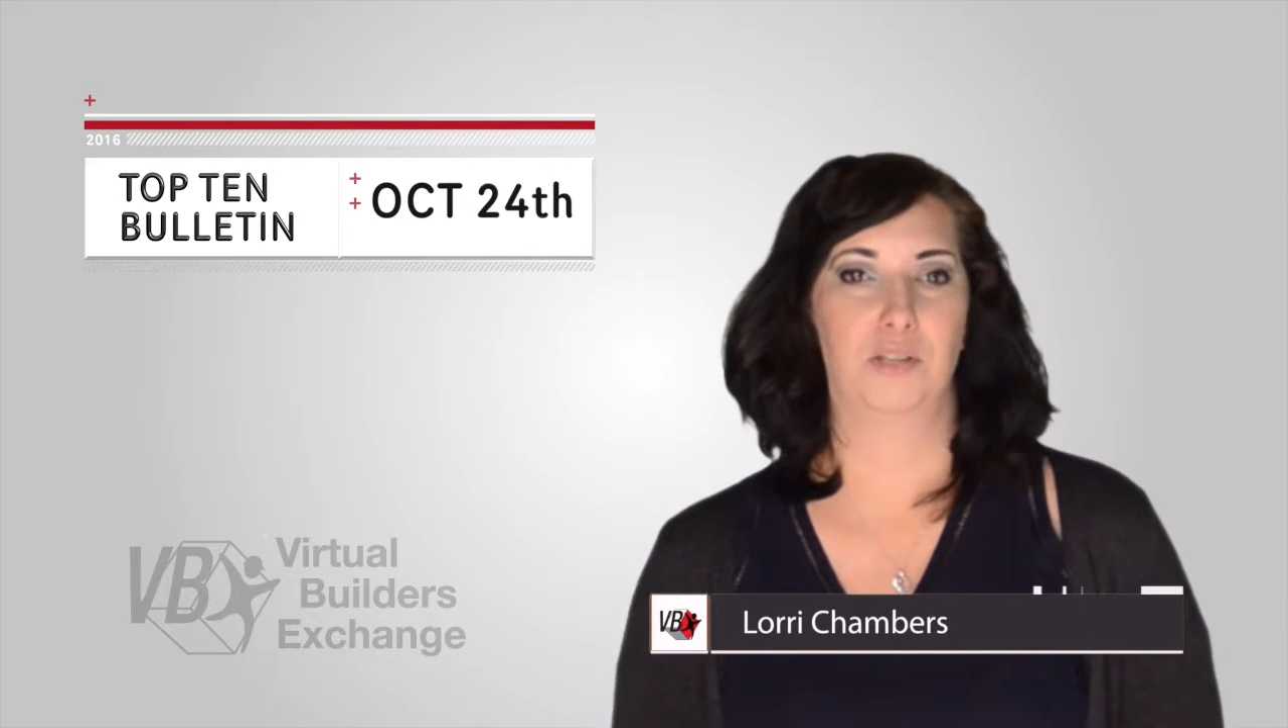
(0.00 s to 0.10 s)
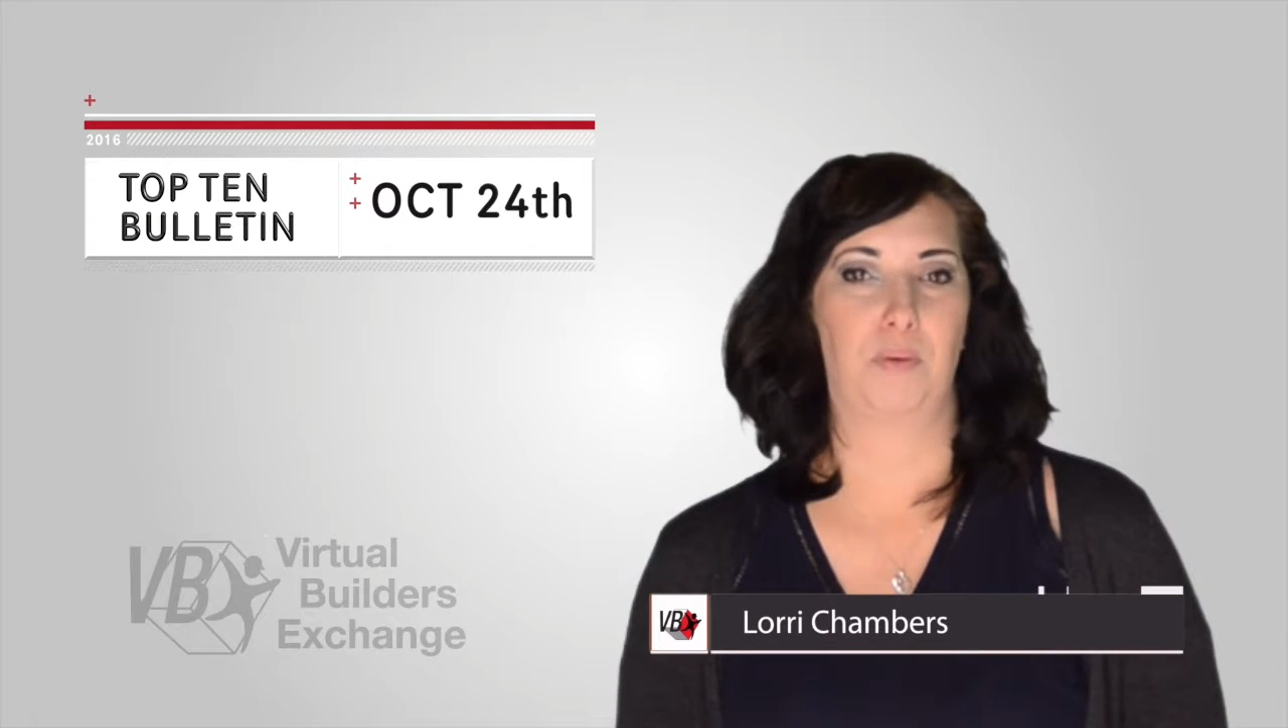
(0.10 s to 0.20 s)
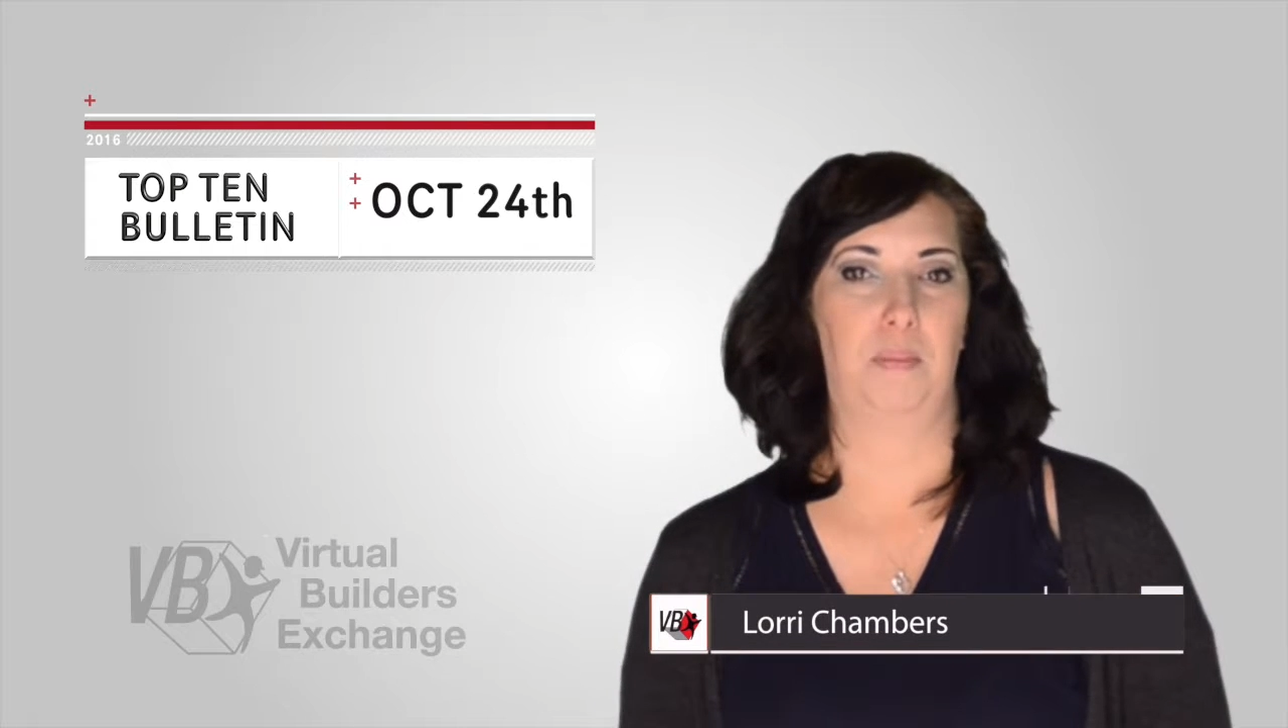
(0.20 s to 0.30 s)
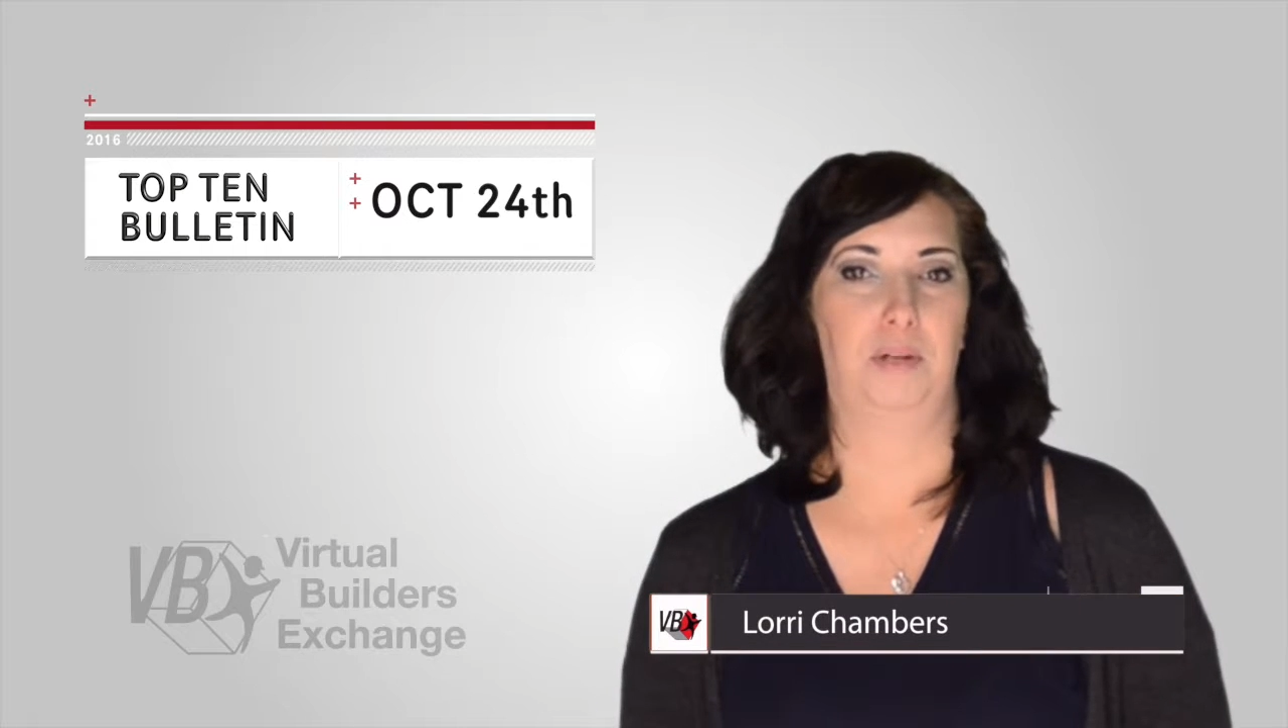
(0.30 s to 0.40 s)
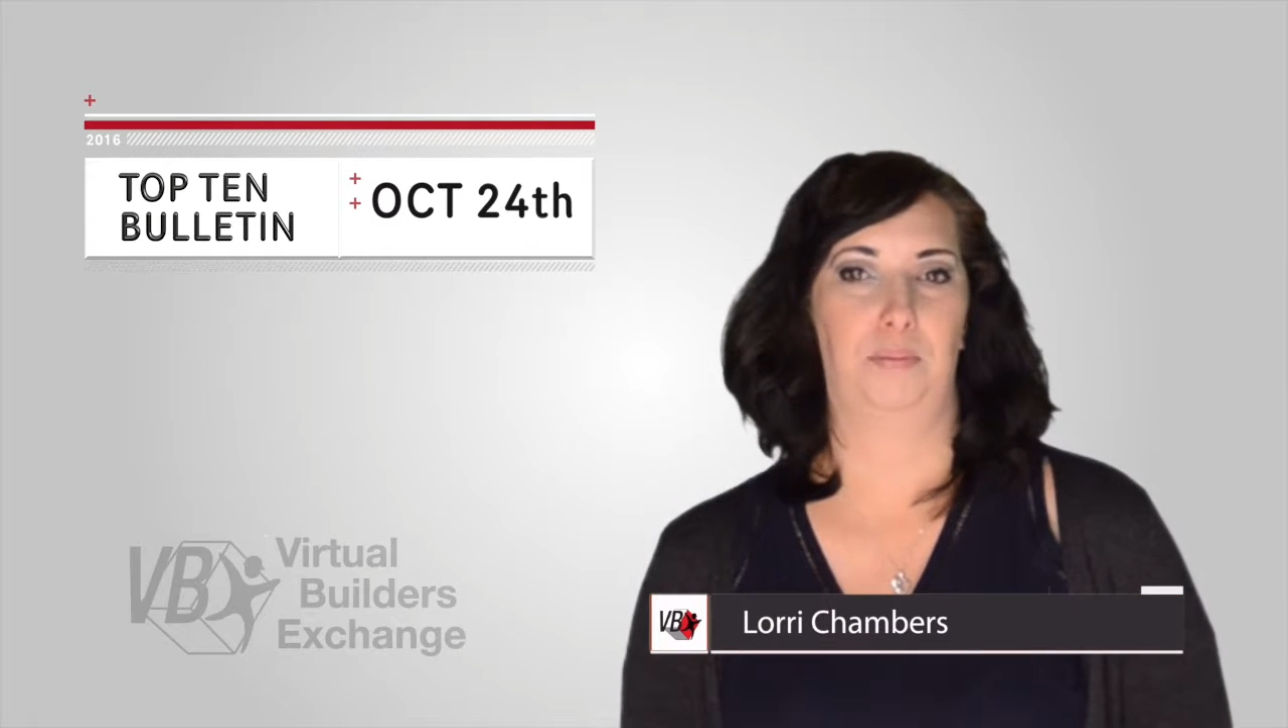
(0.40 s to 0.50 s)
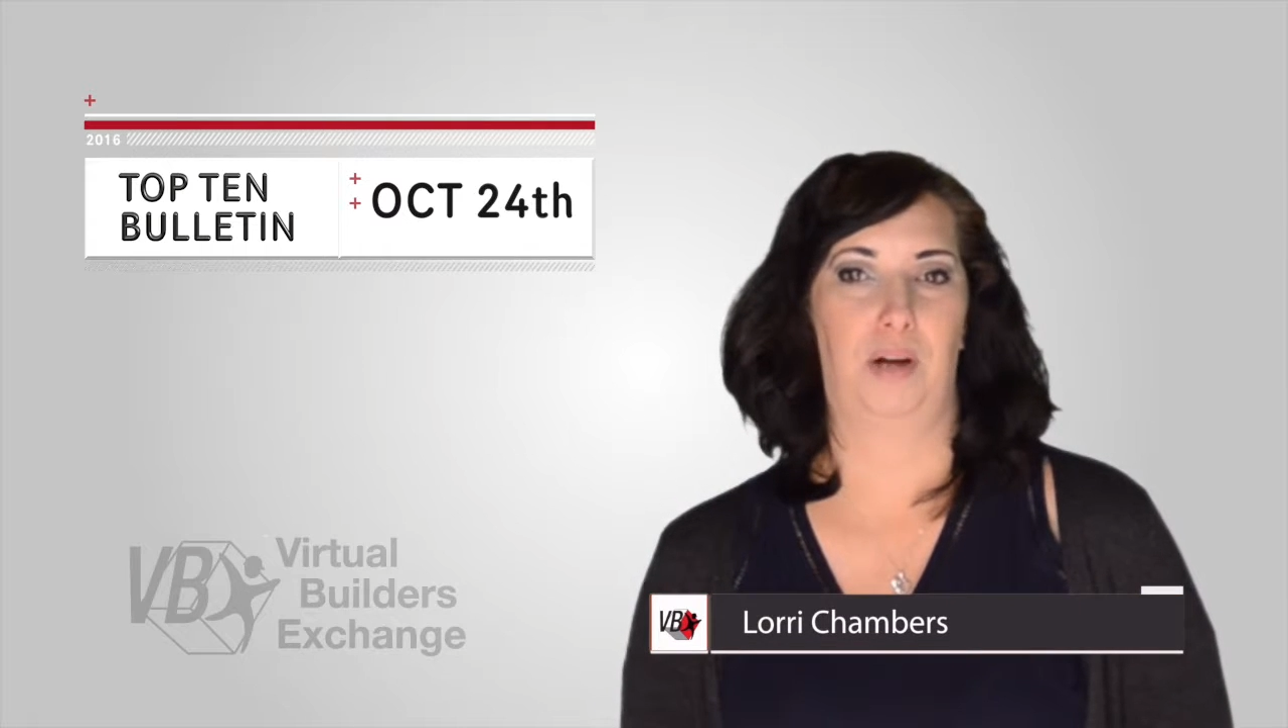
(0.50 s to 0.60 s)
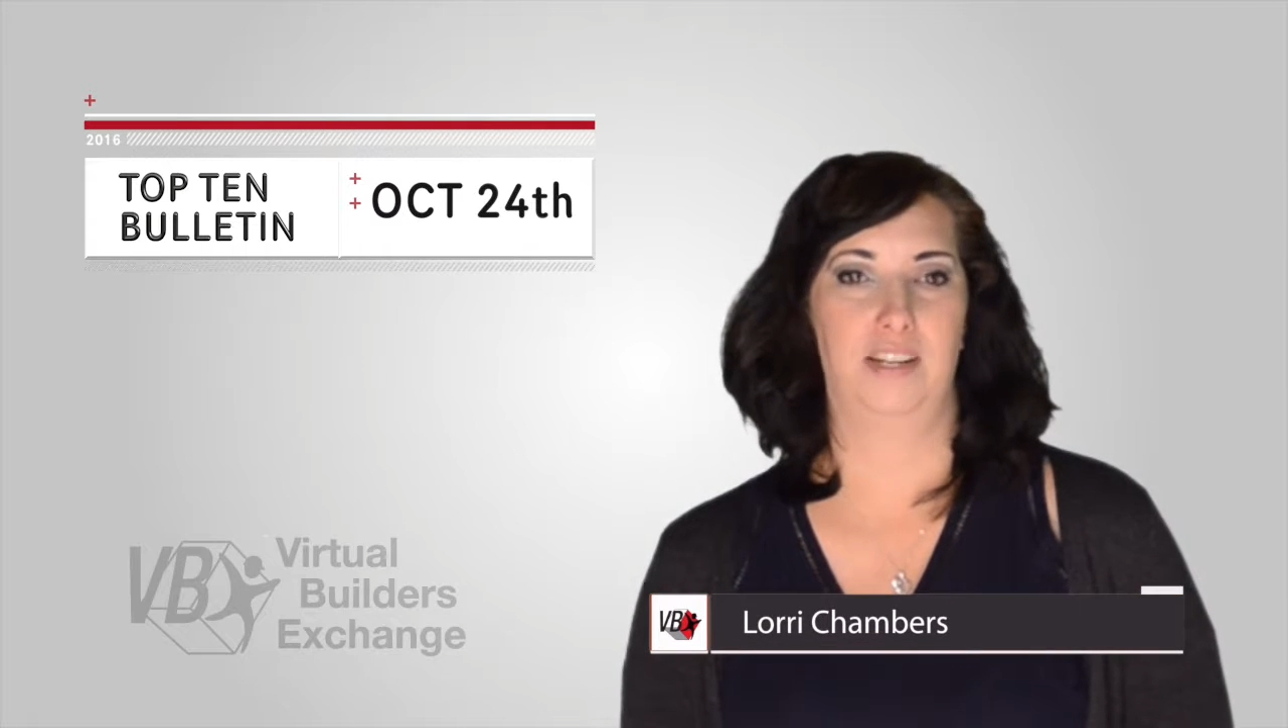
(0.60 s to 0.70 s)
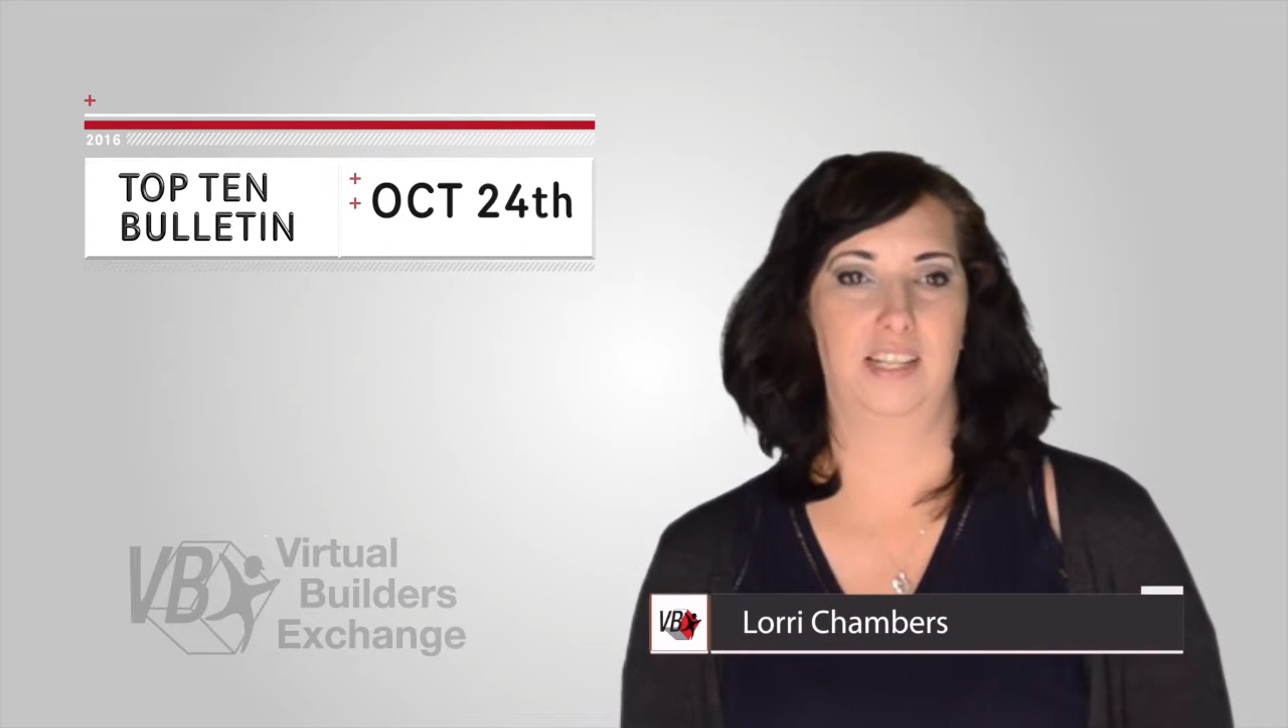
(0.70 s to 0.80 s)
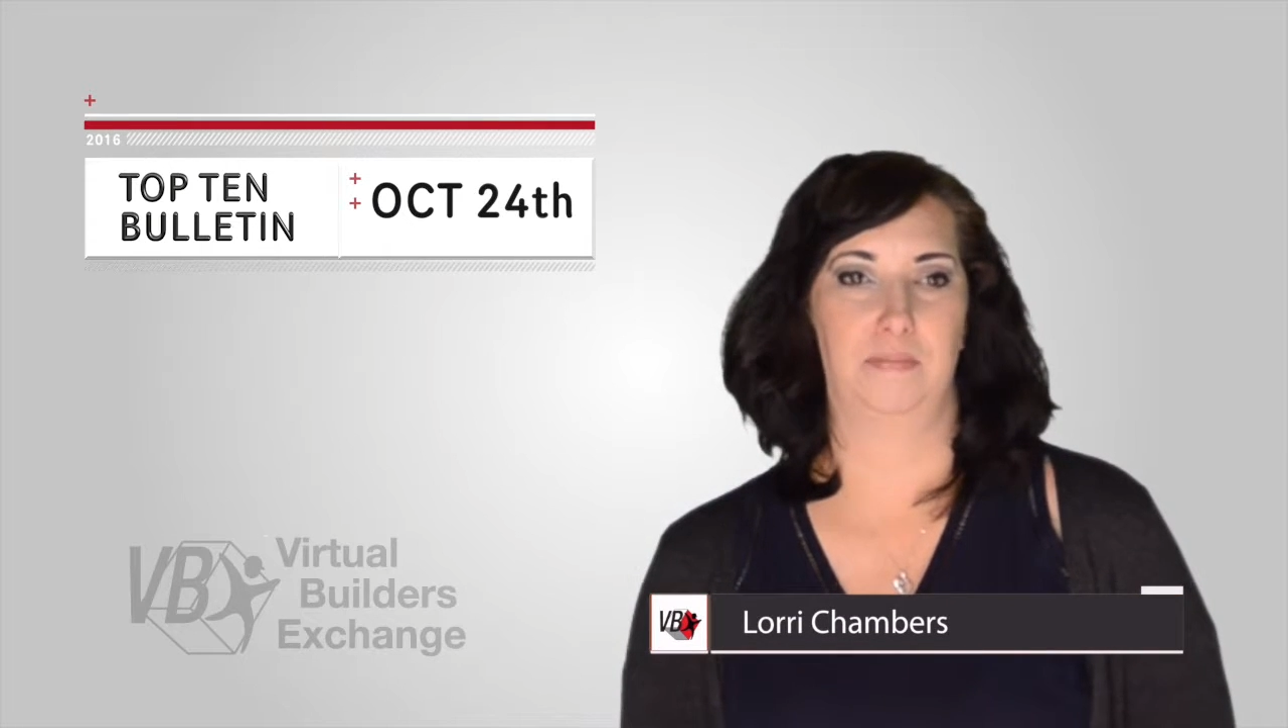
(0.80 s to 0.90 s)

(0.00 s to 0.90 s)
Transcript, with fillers: popular products